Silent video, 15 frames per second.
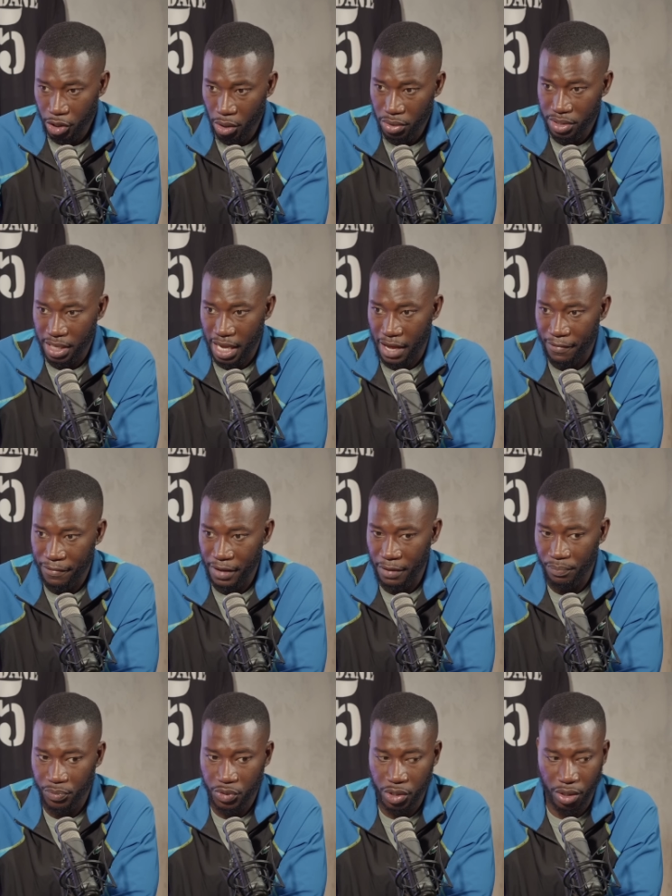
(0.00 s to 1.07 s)
Jose, I
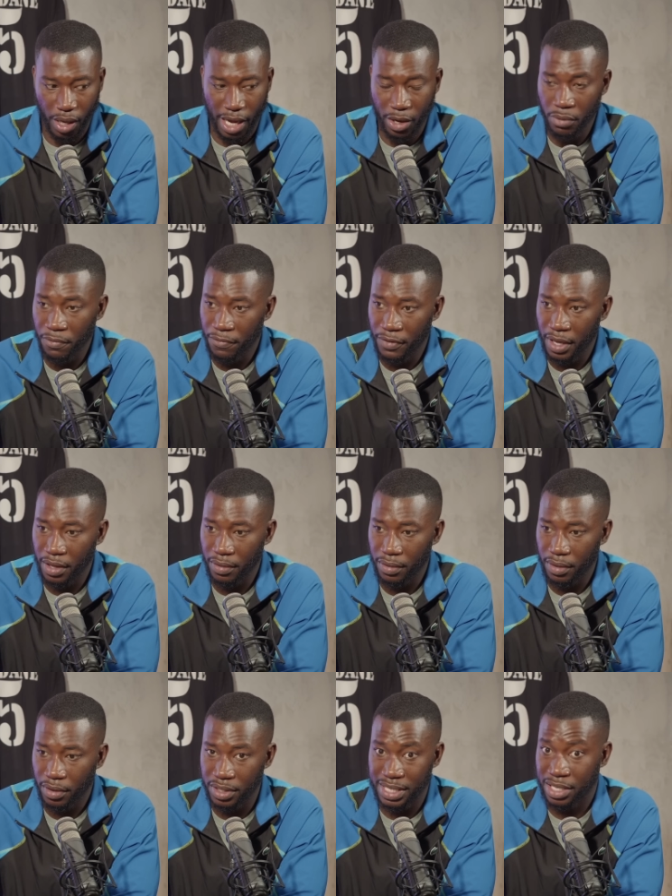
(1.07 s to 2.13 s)
think to, I don't
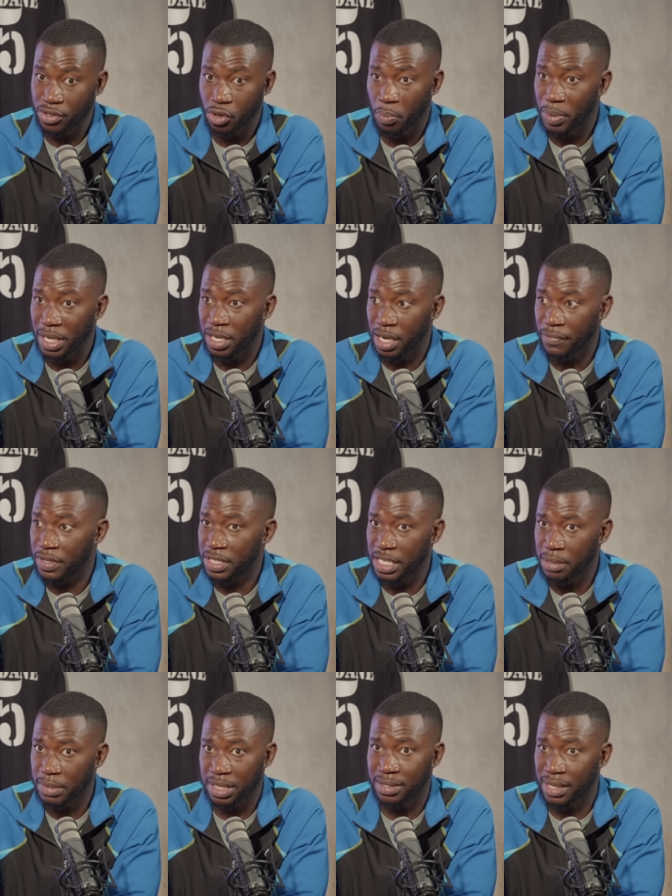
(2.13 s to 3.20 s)
think because there's not been another
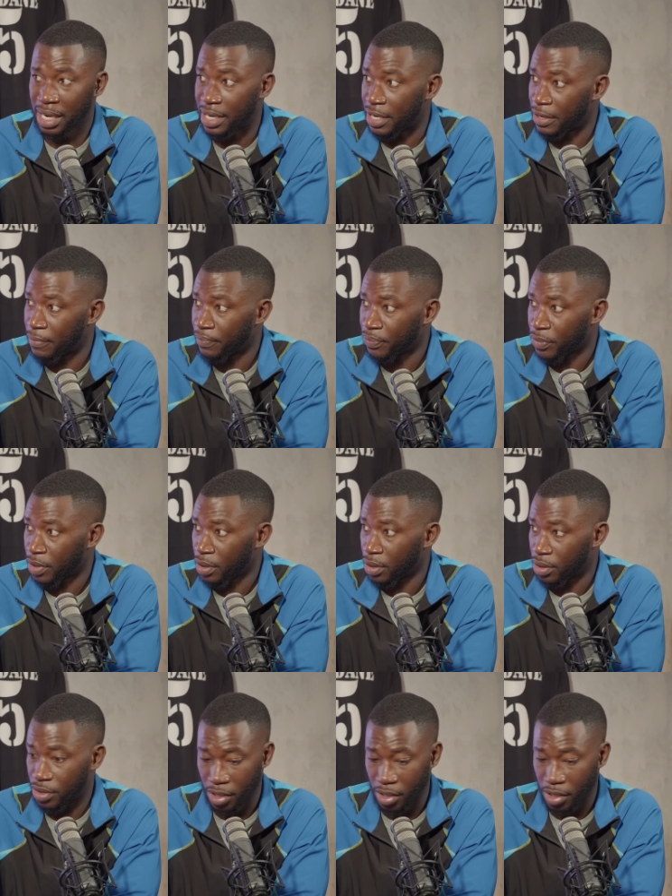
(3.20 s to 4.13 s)
team that's done it mm-hmm.